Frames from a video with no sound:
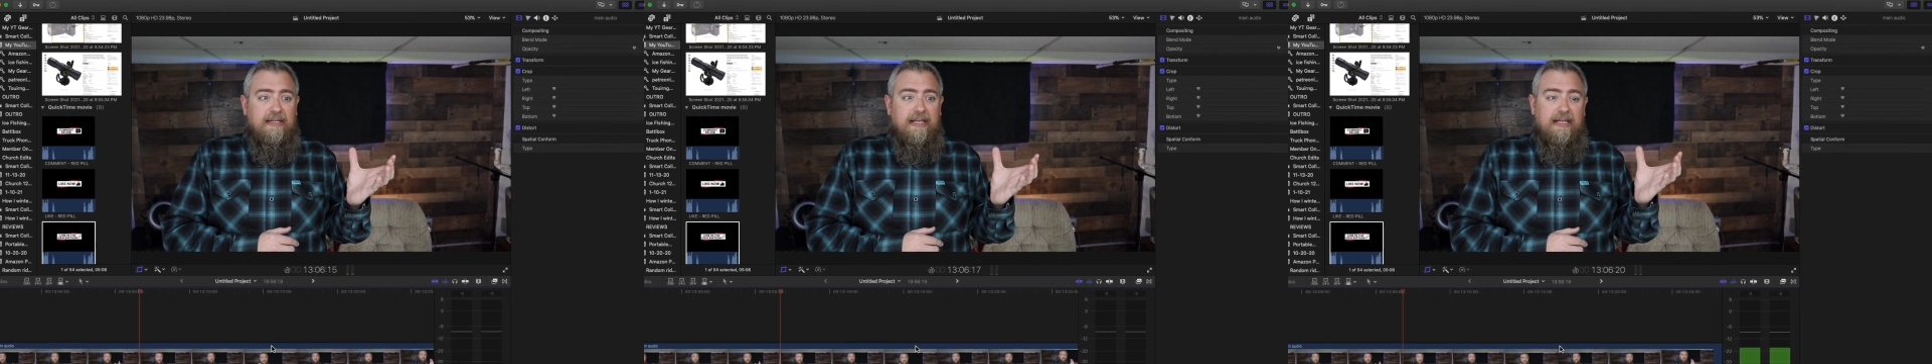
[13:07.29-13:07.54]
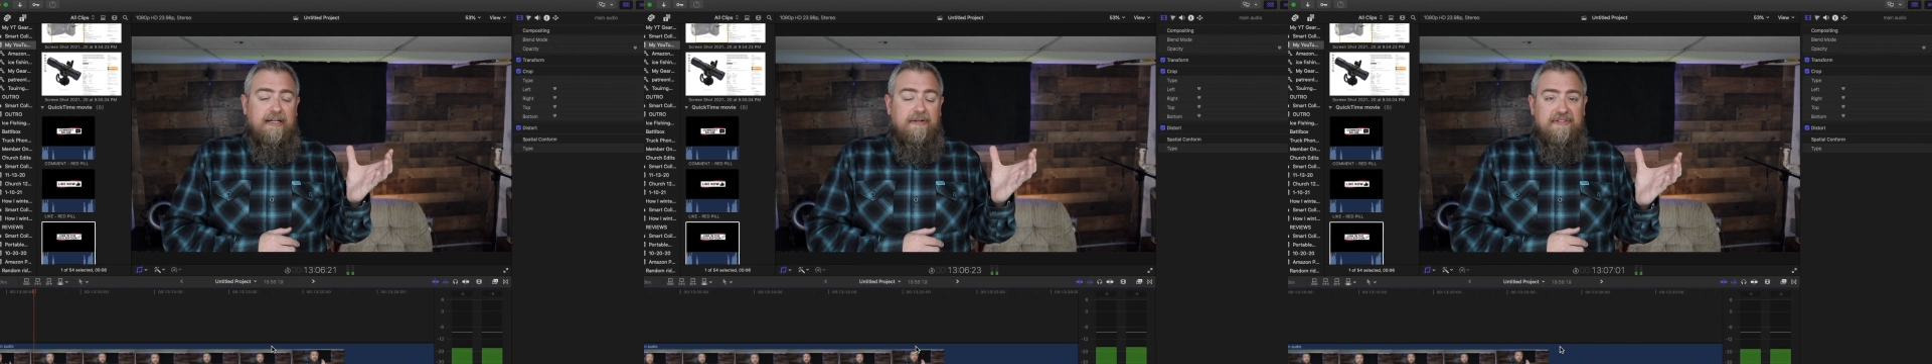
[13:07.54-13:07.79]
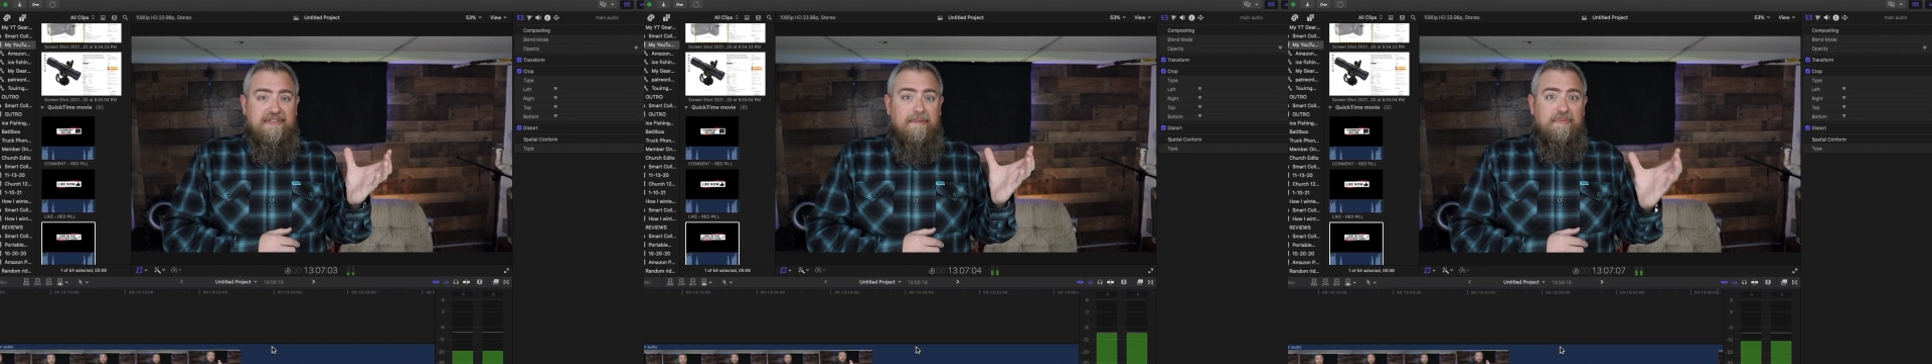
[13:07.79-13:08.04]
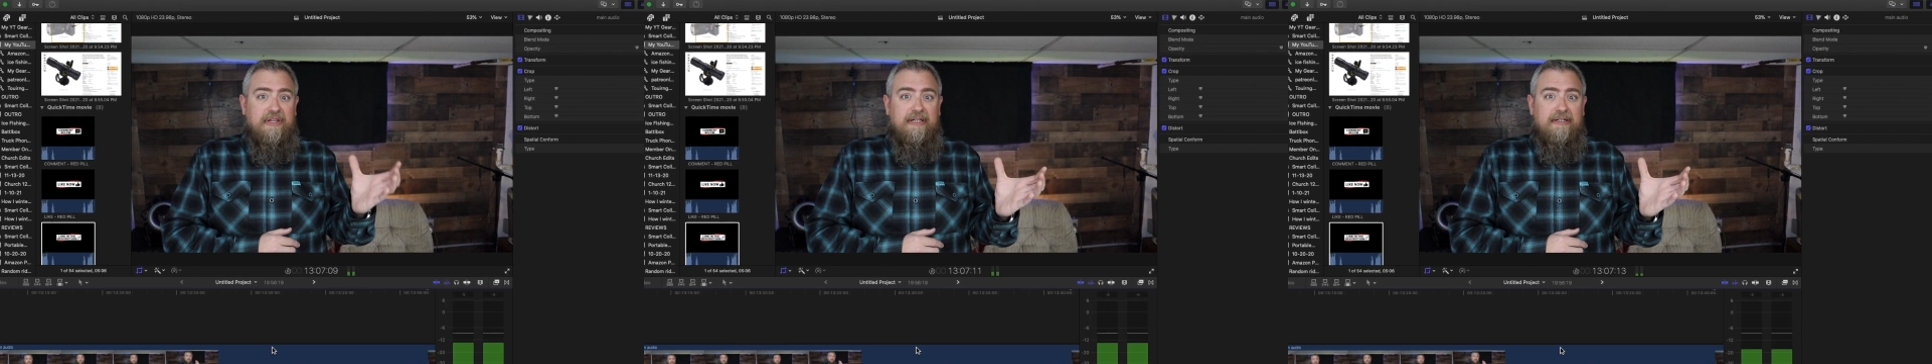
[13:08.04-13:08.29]
and it was
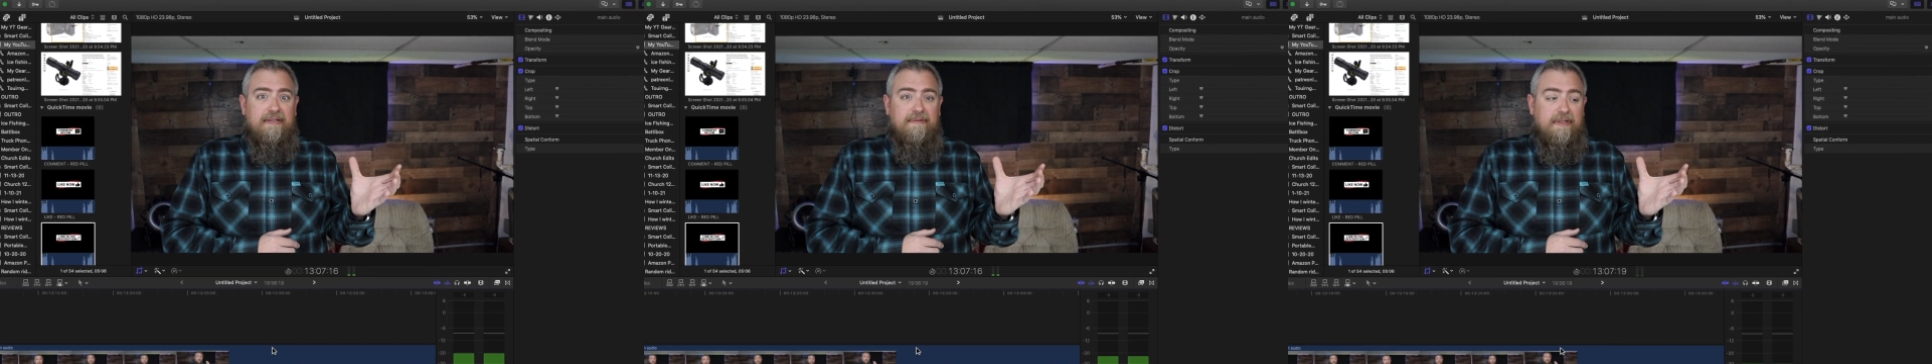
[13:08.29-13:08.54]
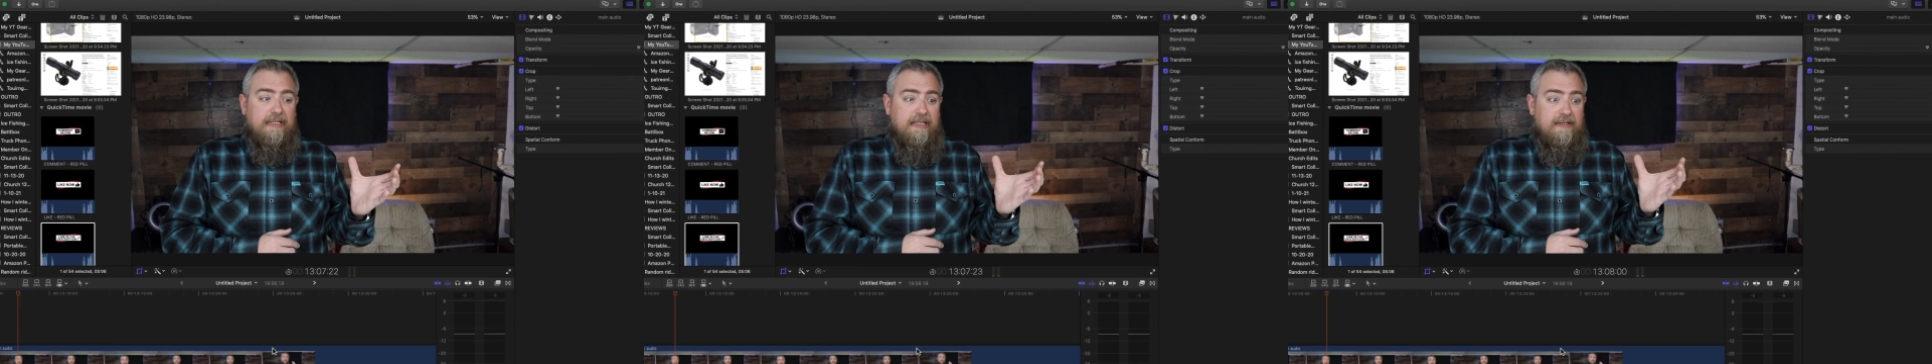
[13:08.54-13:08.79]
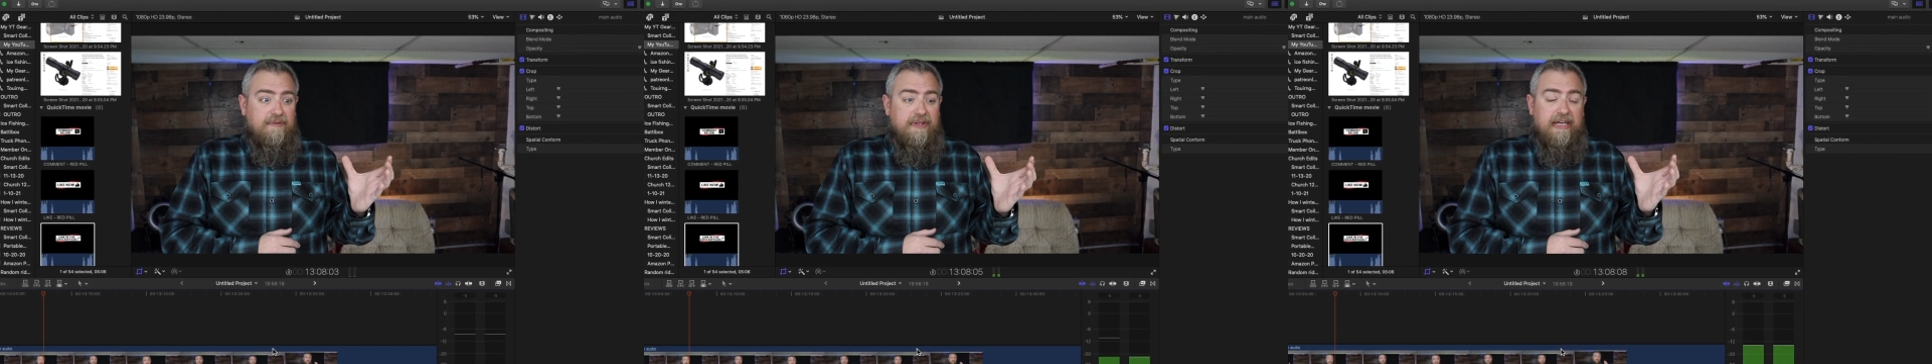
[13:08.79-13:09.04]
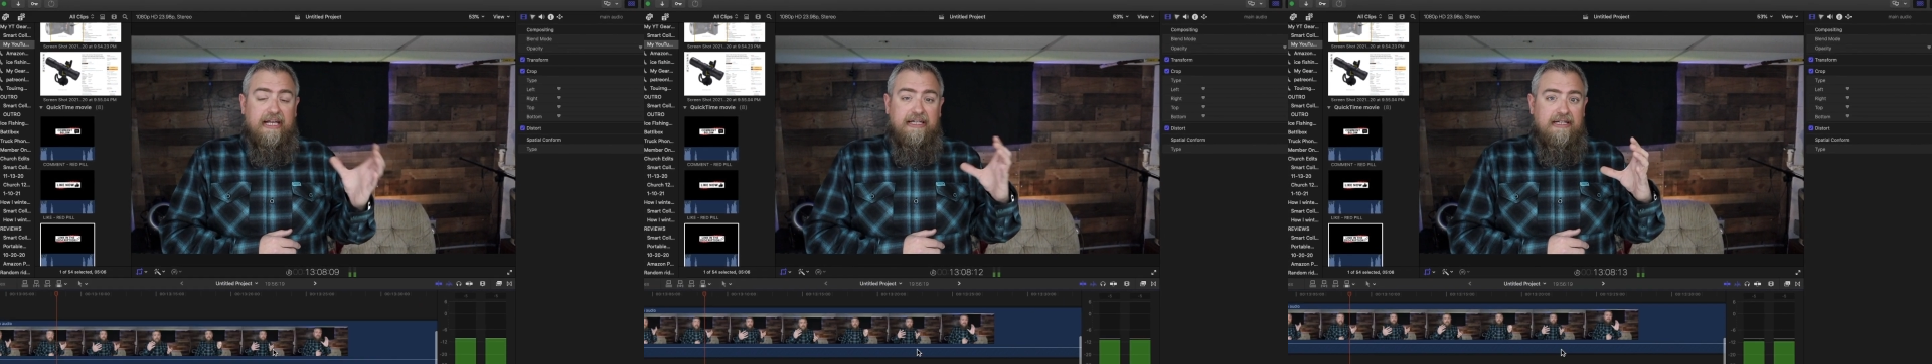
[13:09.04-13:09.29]
something
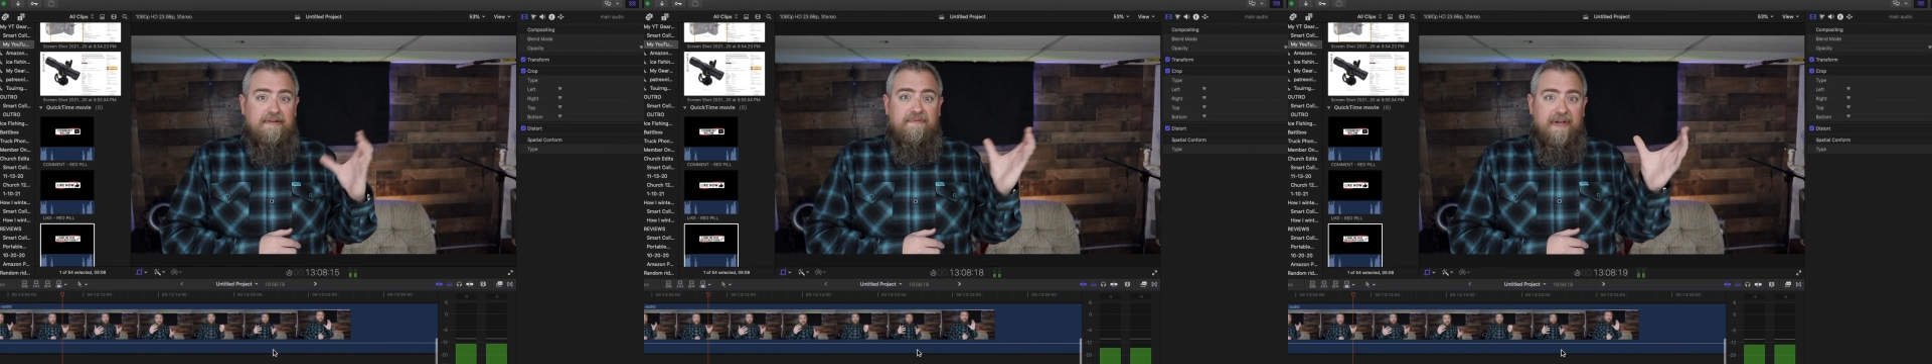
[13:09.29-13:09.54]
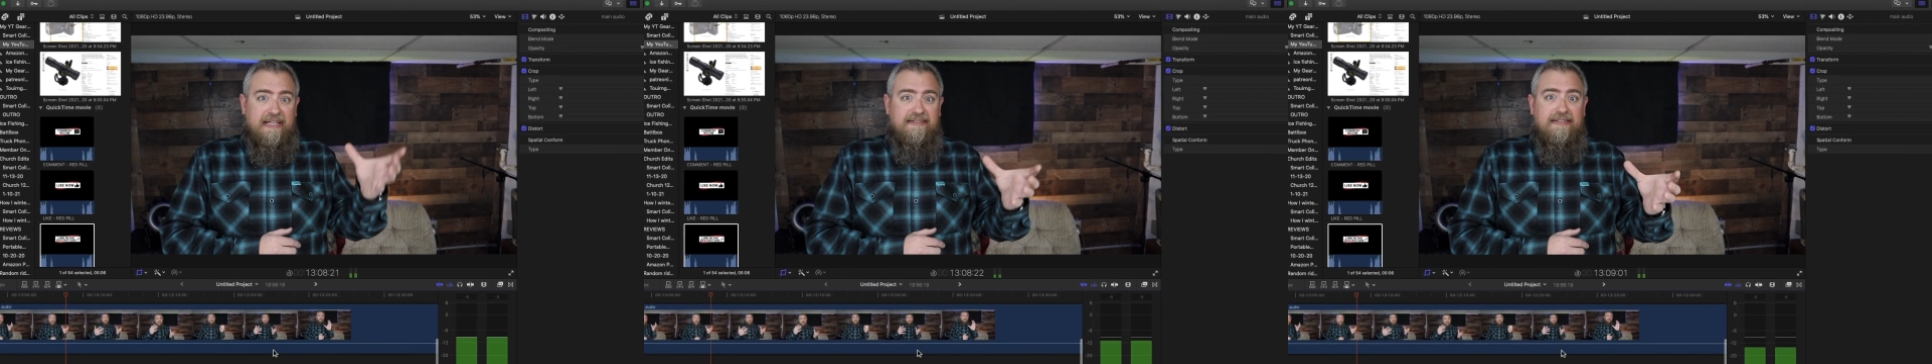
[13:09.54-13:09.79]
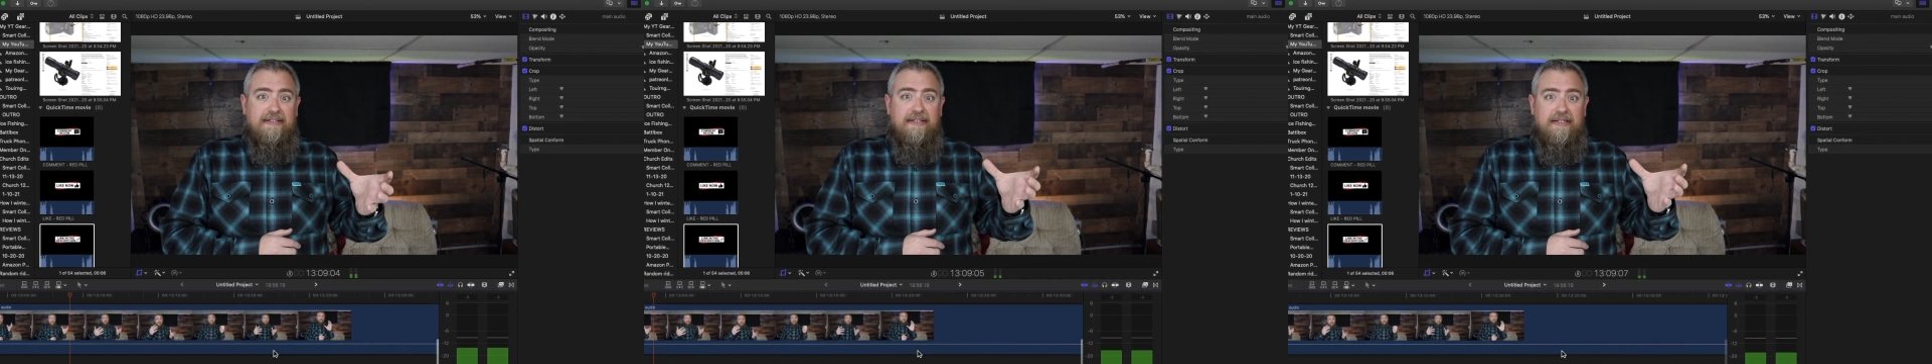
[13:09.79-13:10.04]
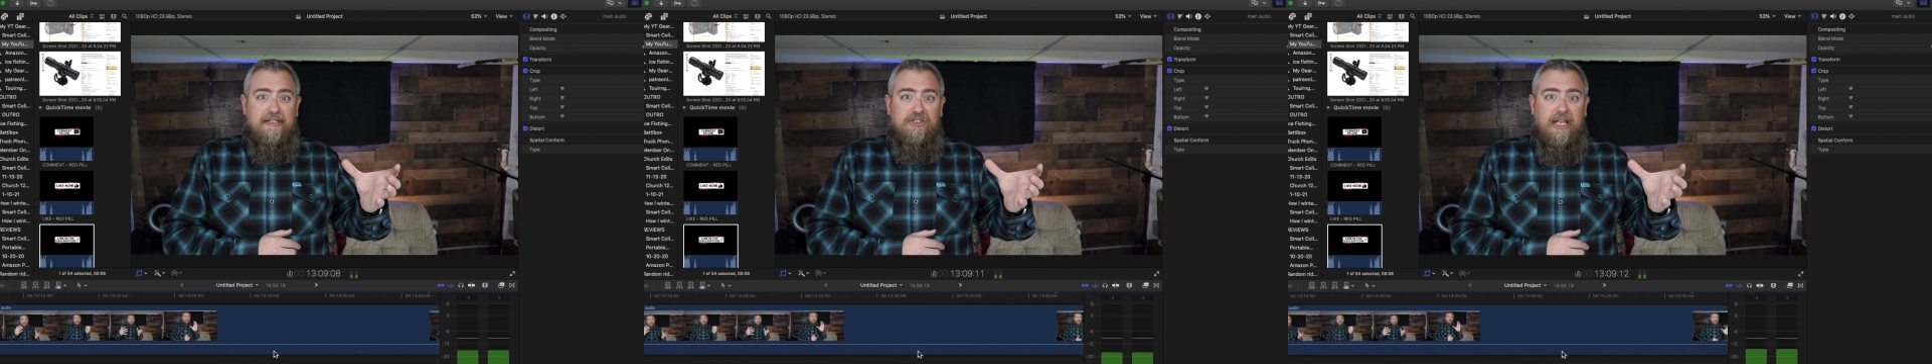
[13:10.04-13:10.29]
that I could invest into
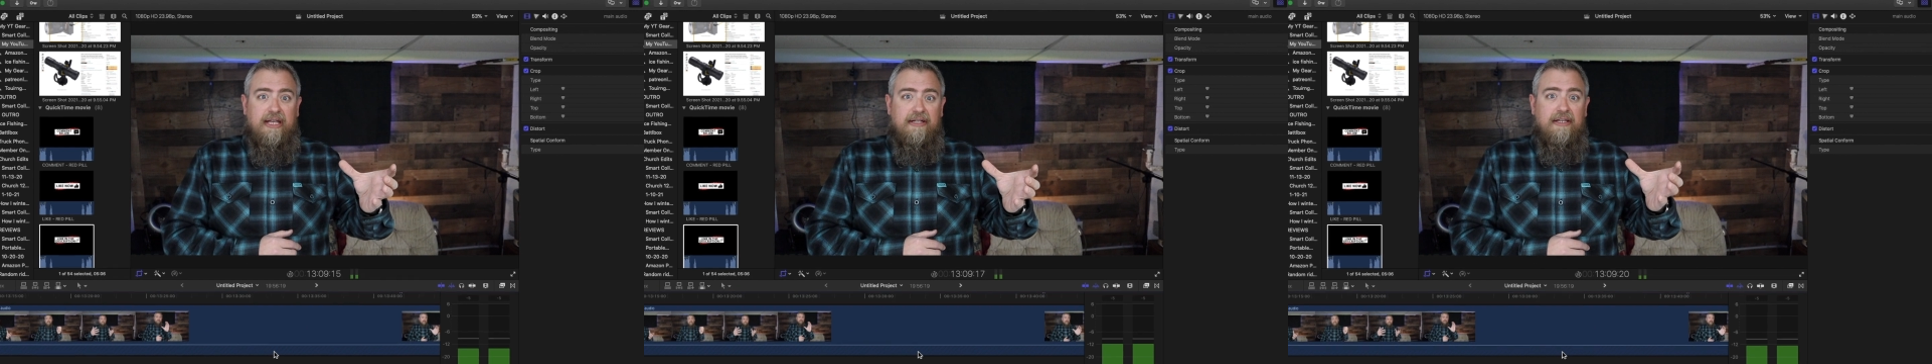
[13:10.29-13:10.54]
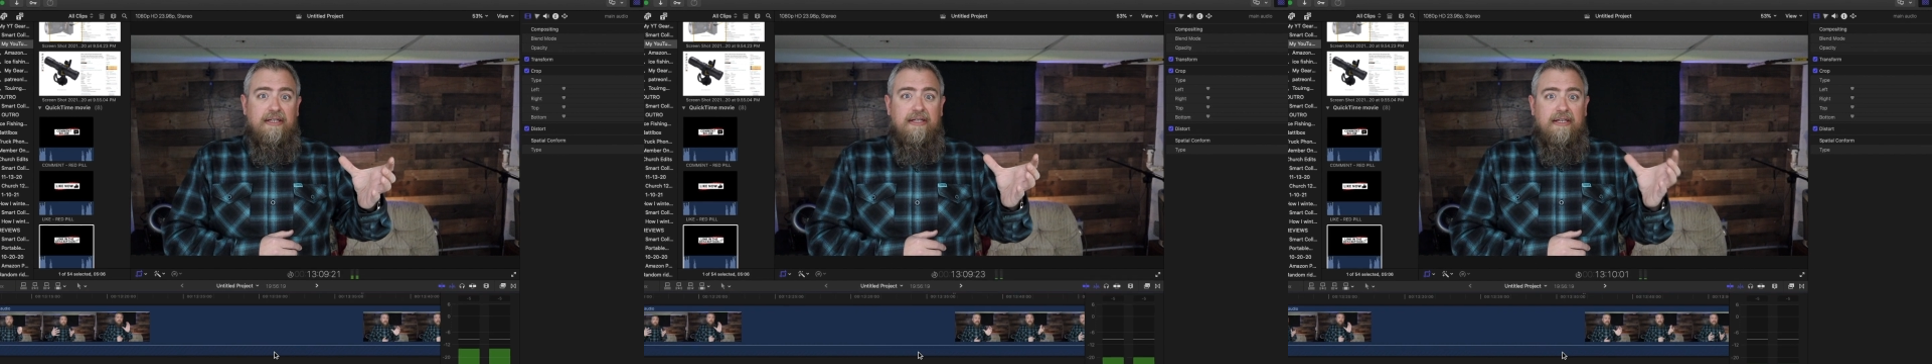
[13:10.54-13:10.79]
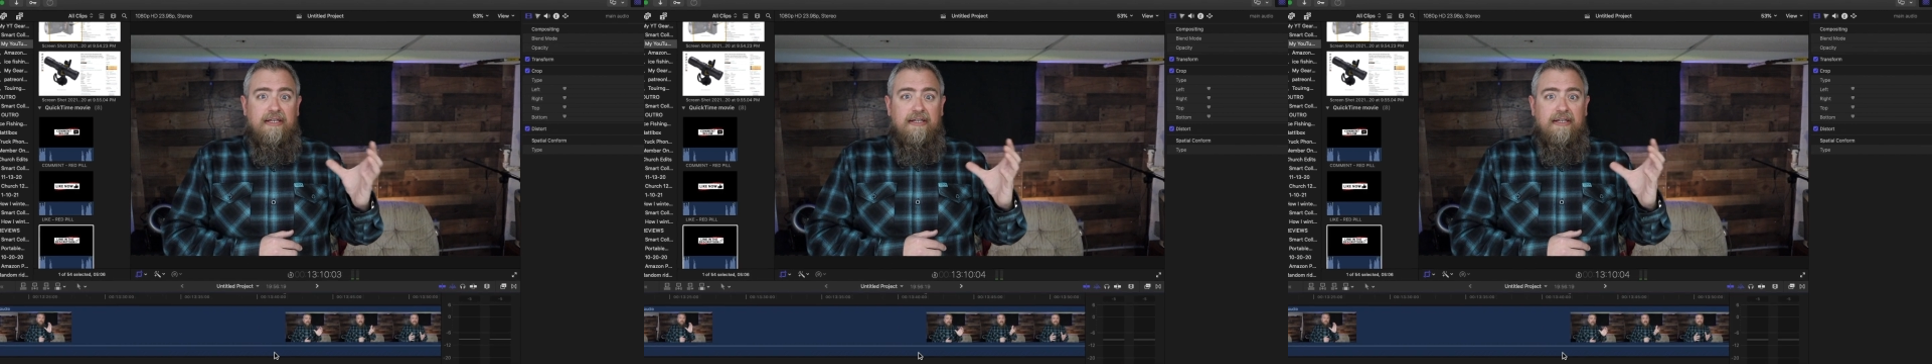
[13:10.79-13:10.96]
the channel